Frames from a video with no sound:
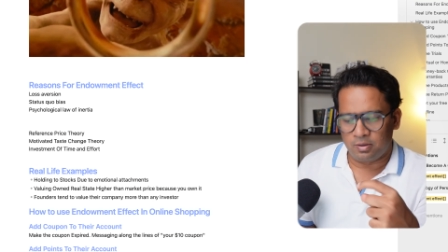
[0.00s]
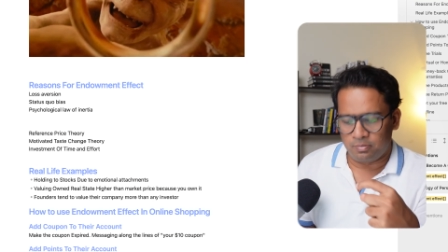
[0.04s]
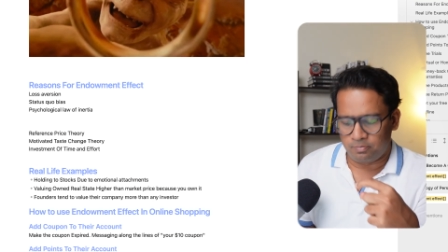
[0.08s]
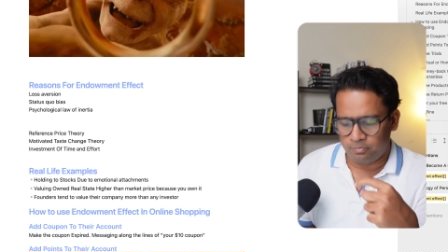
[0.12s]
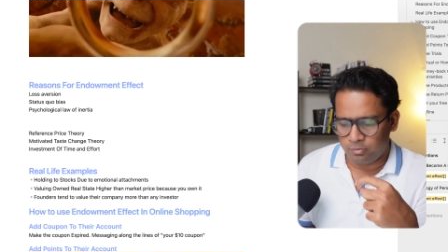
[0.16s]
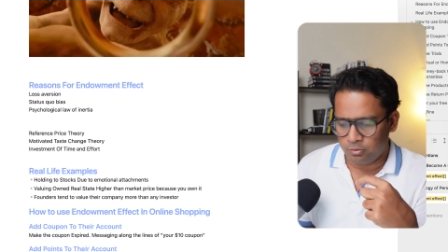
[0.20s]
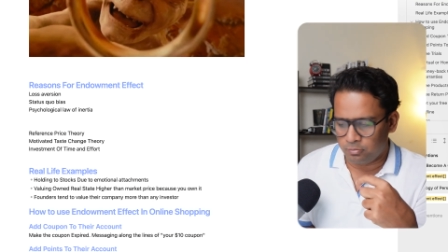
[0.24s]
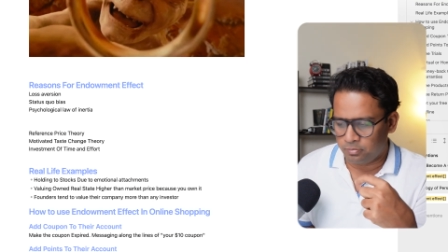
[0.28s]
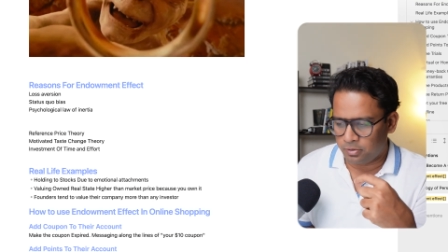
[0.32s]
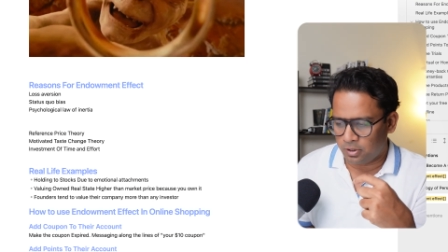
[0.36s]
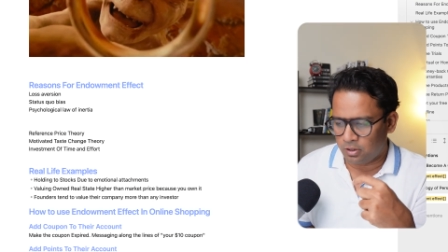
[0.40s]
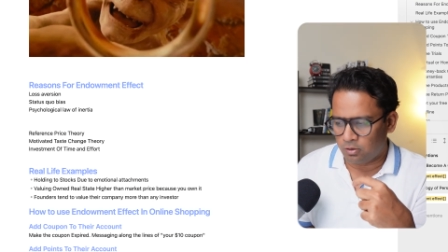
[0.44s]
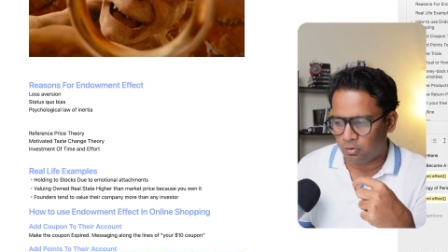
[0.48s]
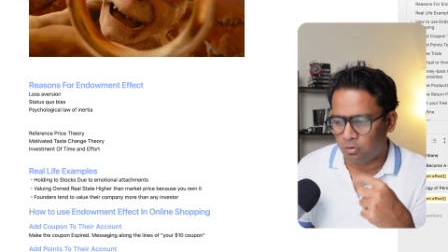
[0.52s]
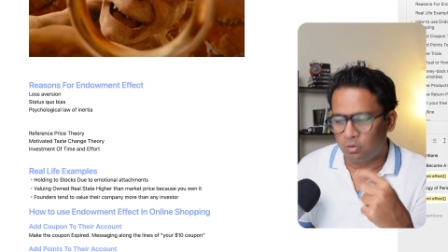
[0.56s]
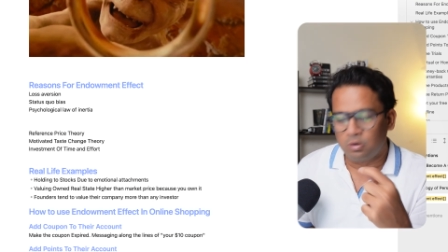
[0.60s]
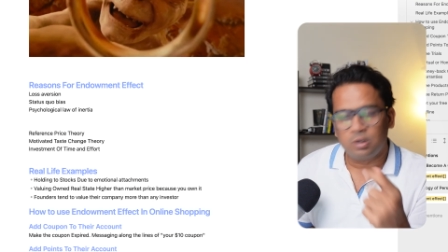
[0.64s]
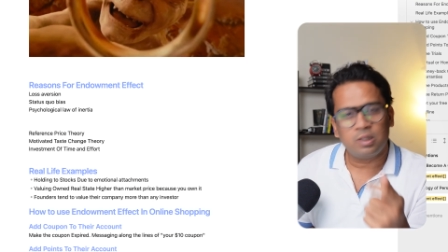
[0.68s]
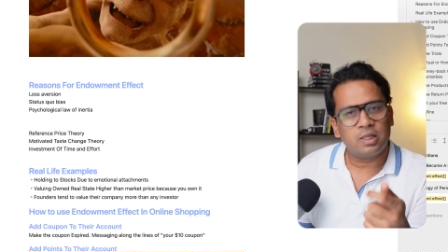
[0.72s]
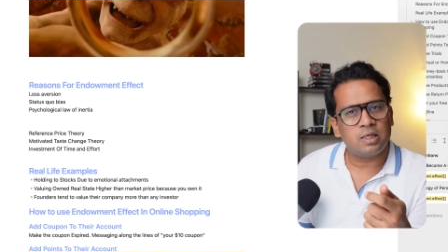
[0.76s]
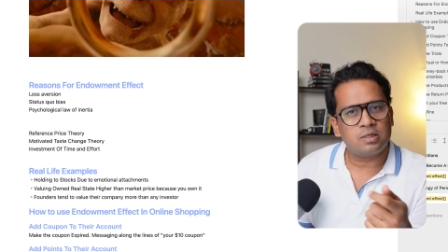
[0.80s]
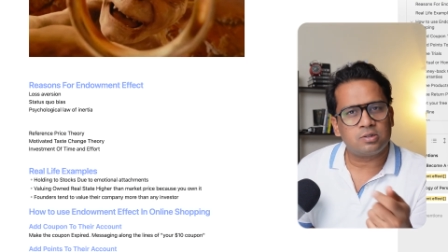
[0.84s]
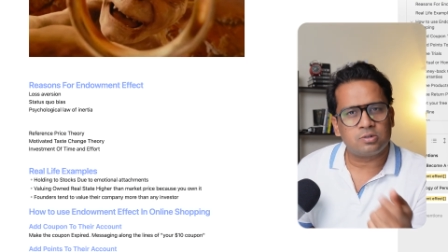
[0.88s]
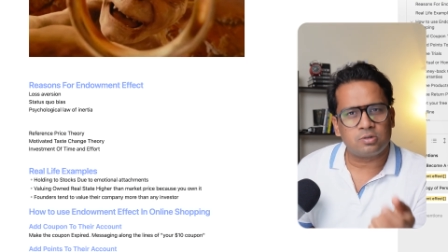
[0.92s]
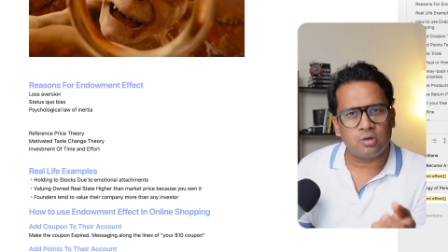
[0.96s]
people hold
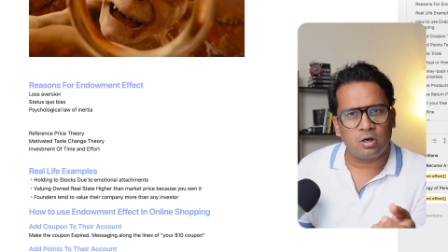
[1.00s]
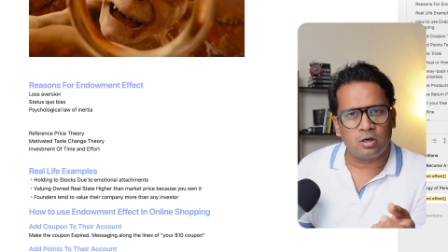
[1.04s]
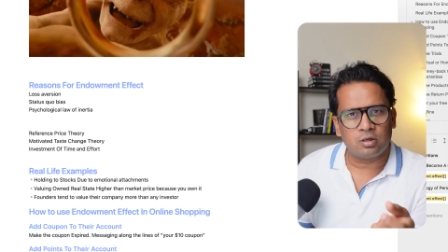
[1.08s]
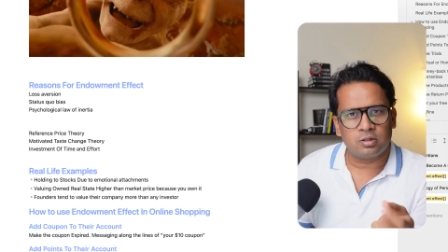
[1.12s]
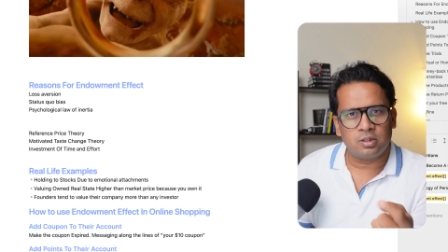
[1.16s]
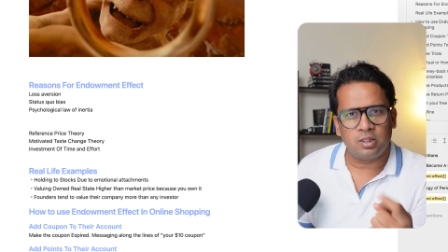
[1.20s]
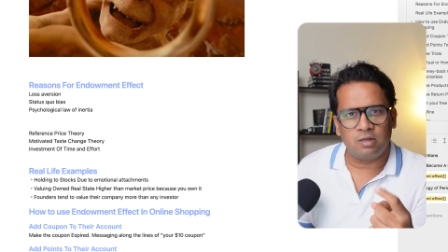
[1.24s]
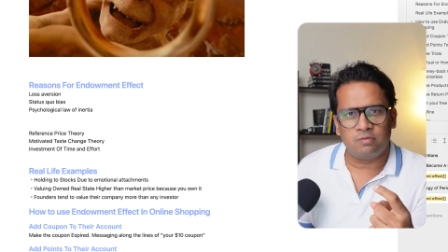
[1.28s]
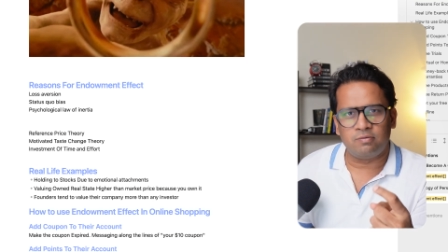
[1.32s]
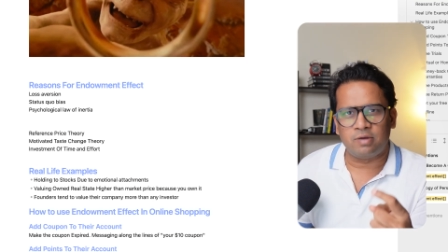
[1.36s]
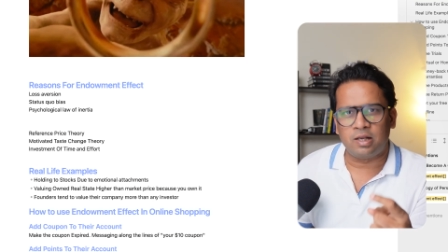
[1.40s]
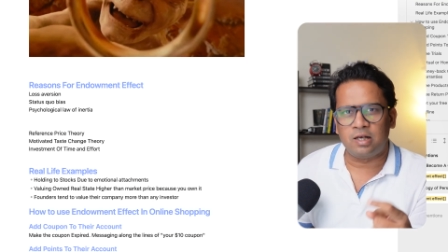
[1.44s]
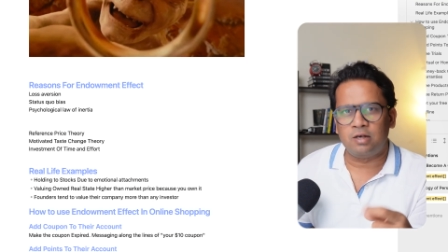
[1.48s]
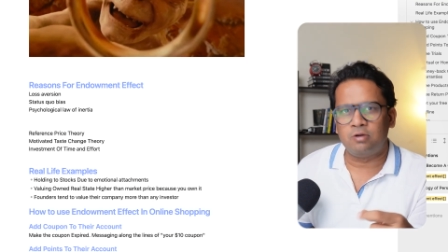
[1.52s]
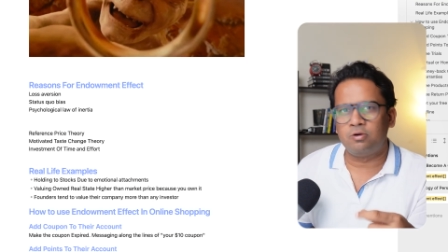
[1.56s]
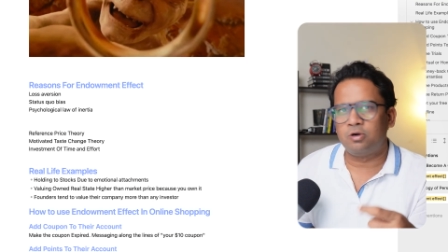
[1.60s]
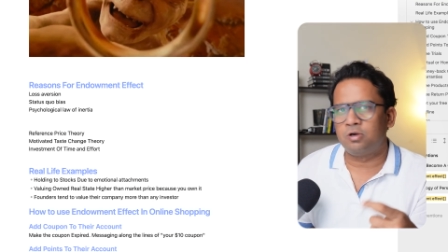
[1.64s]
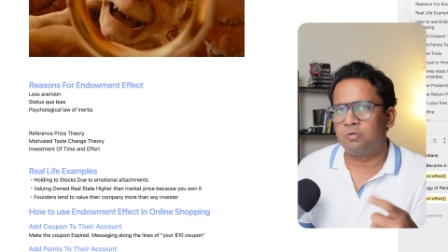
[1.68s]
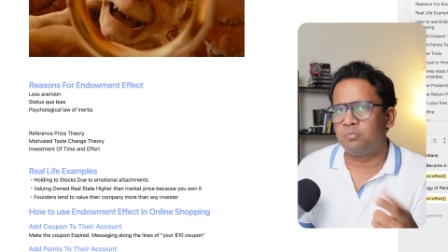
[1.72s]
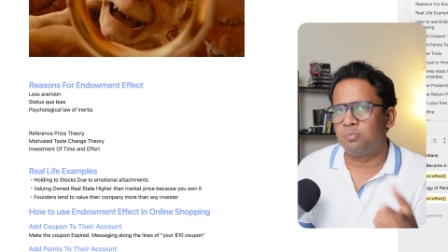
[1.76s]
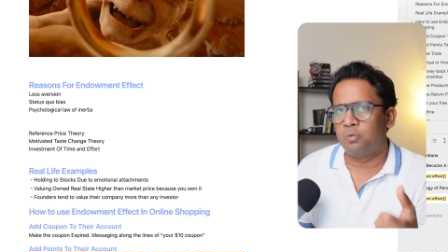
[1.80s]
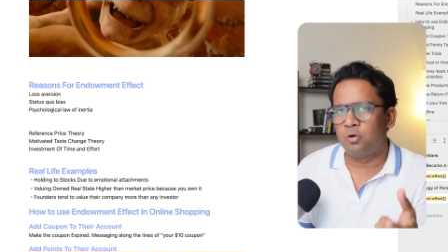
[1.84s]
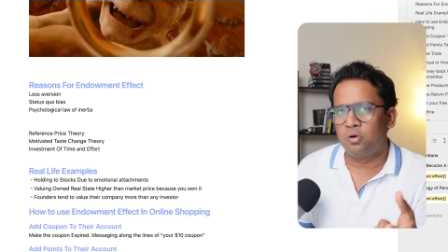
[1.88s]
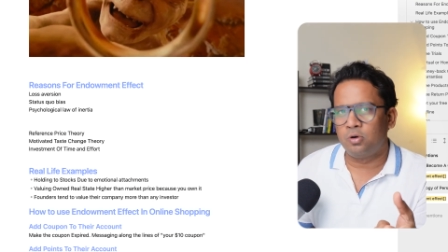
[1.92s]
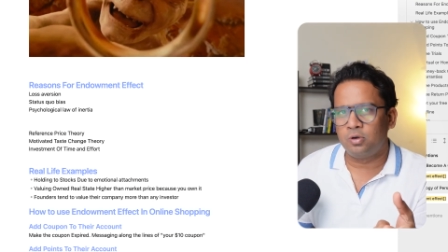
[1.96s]
the stock, they value
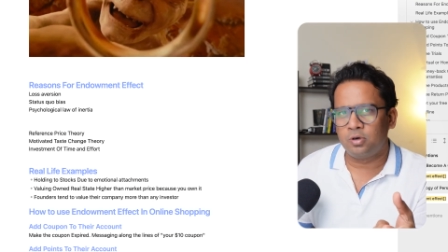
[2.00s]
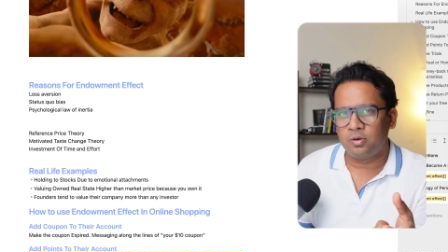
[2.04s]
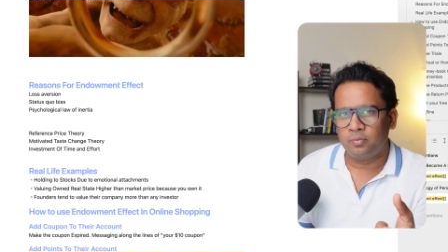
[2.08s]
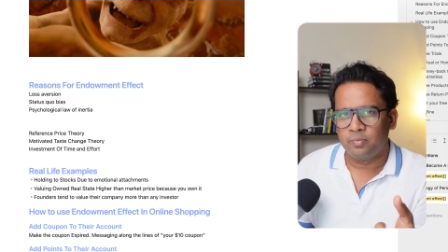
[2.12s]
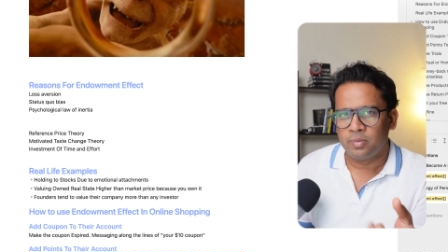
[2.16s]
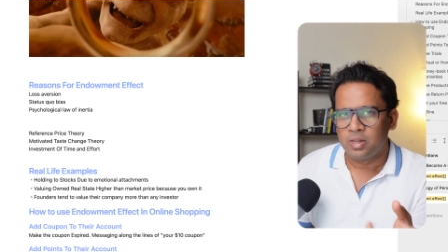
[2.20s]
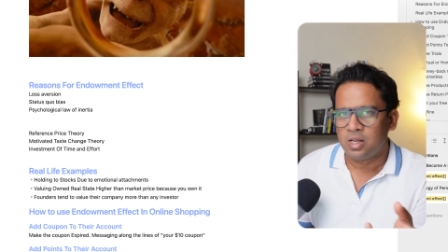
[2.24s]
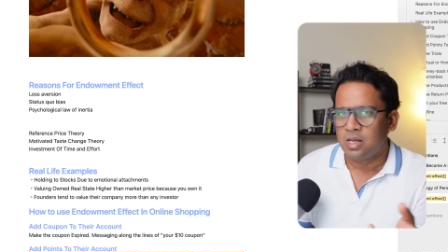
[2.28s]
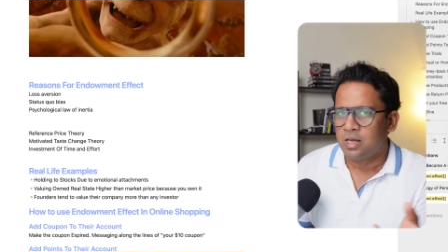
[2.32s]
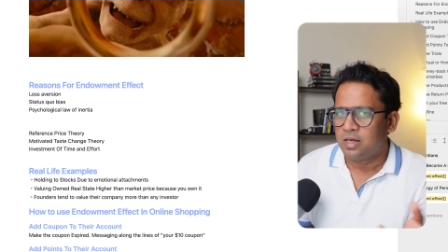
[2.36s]
it more.